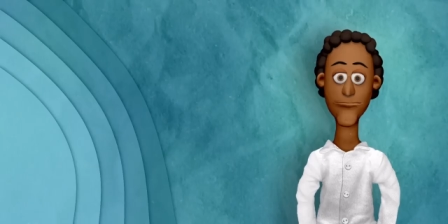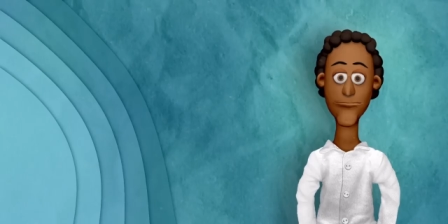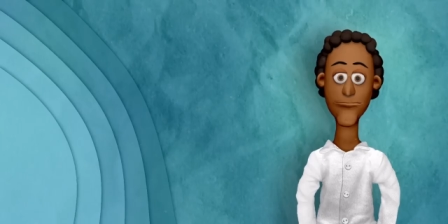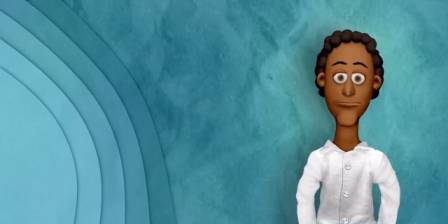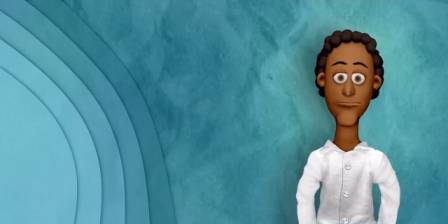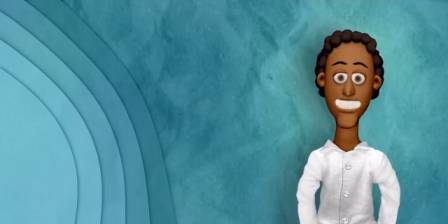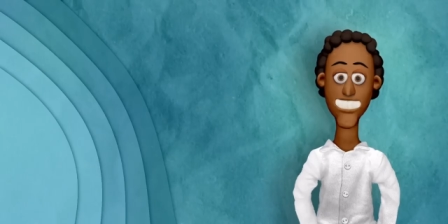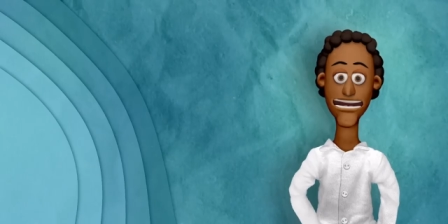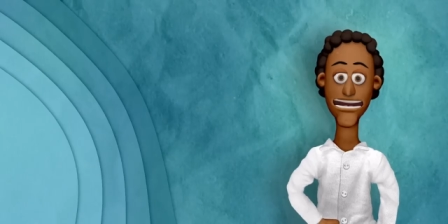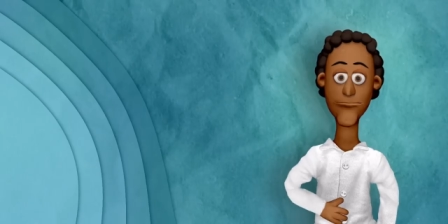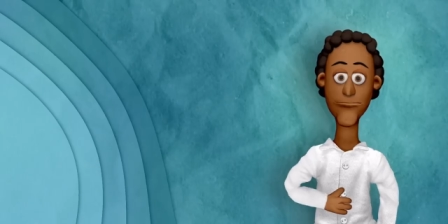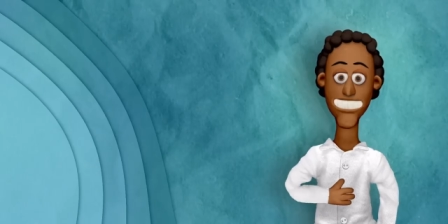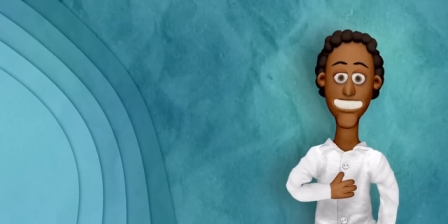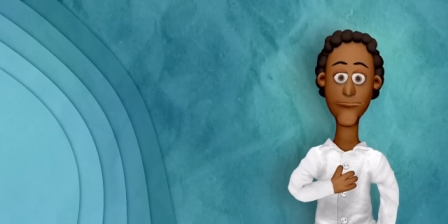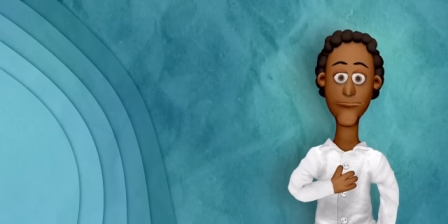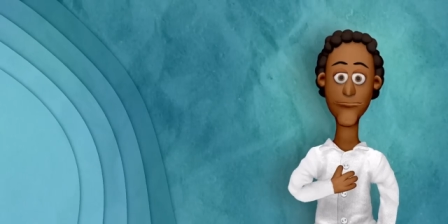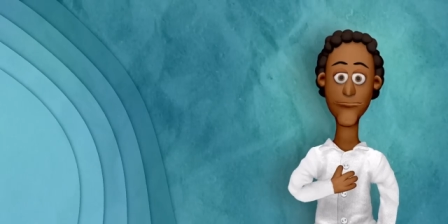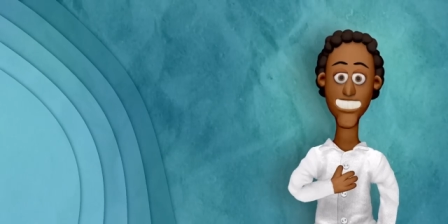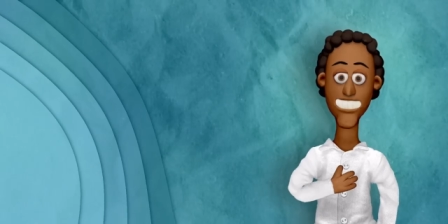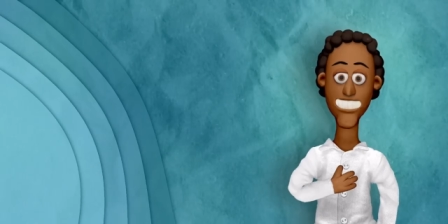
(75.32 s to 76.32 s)
The
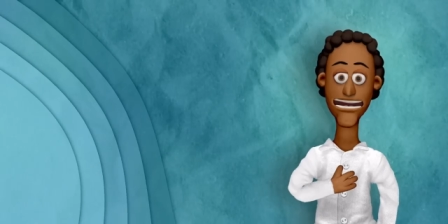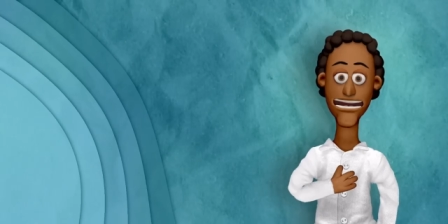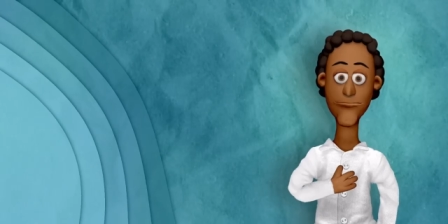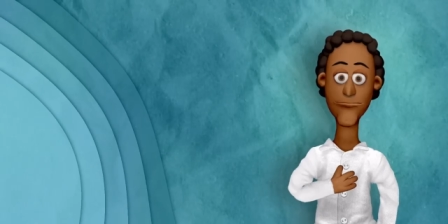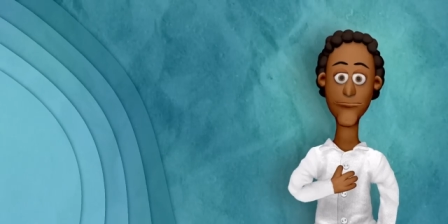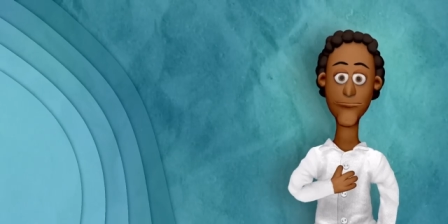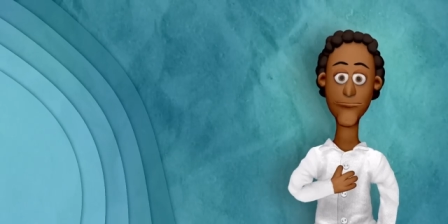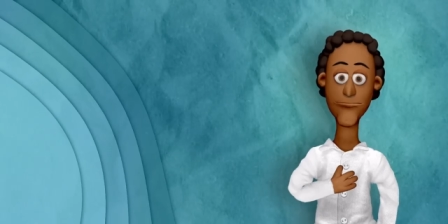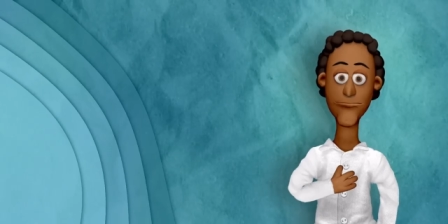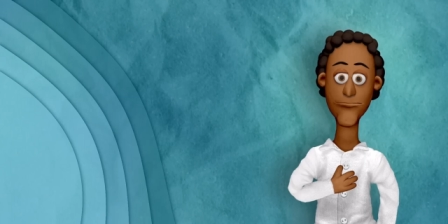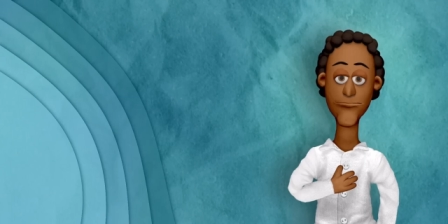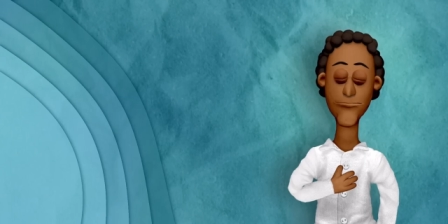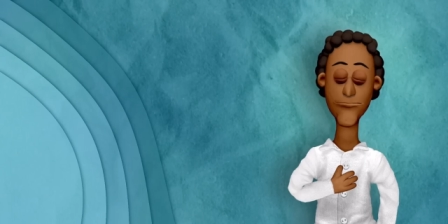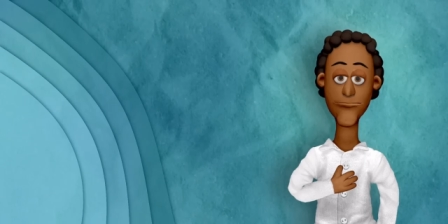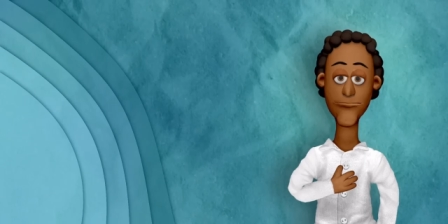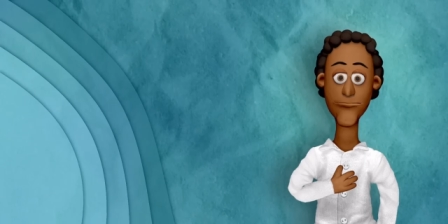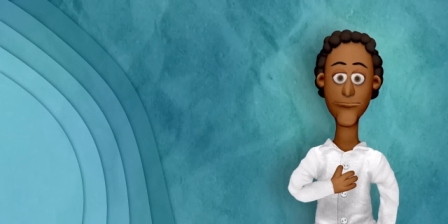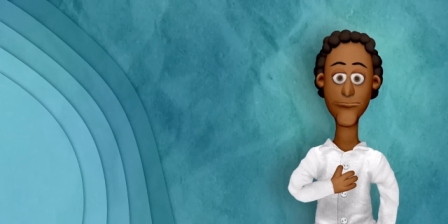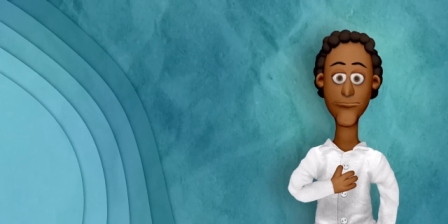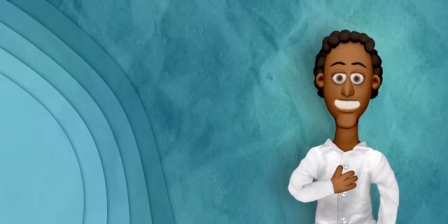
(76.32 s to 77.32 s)
connection between
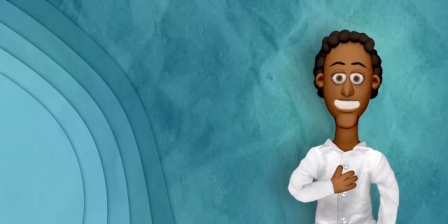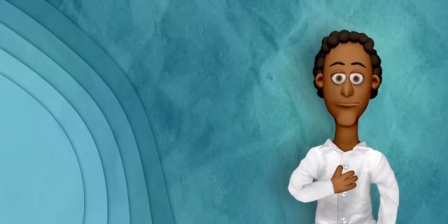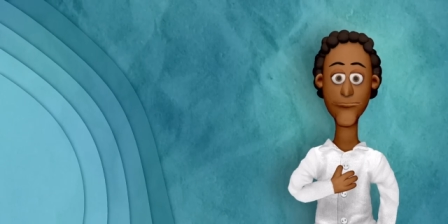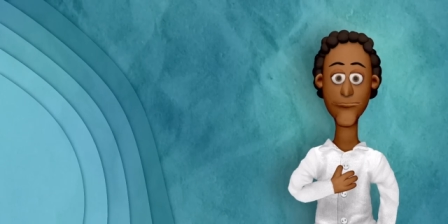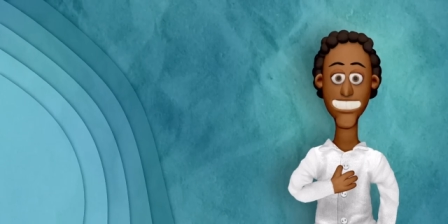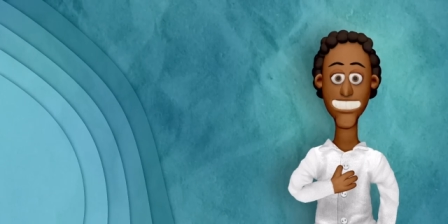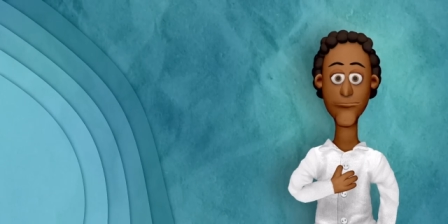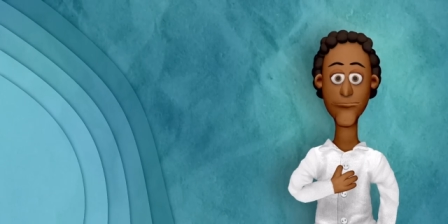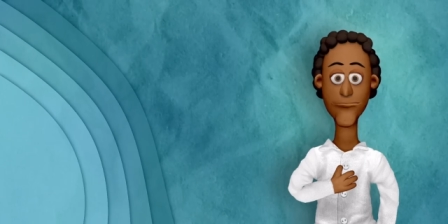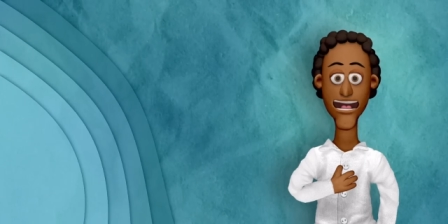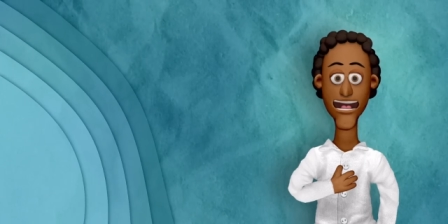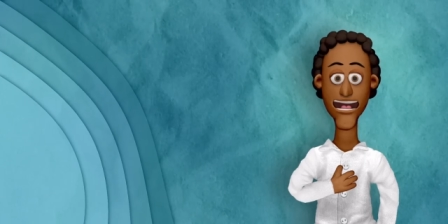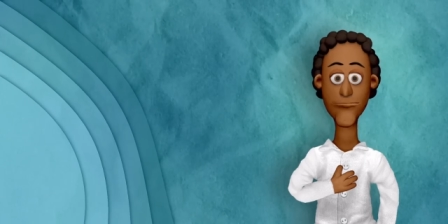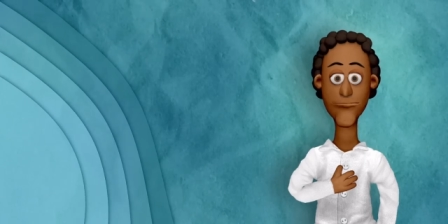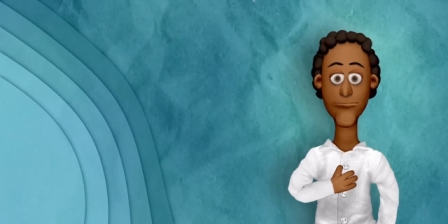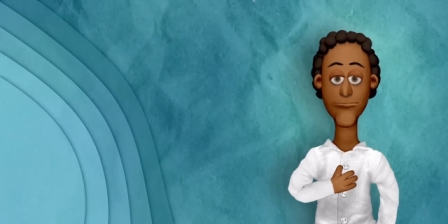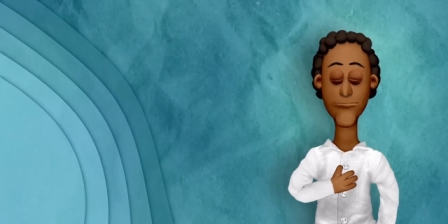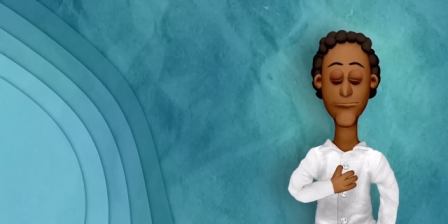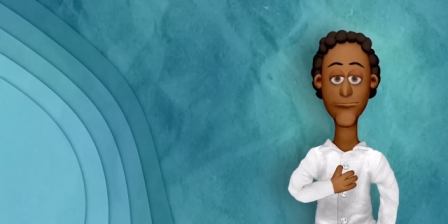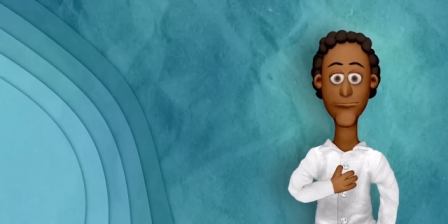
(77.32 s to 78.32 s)
teaching strategy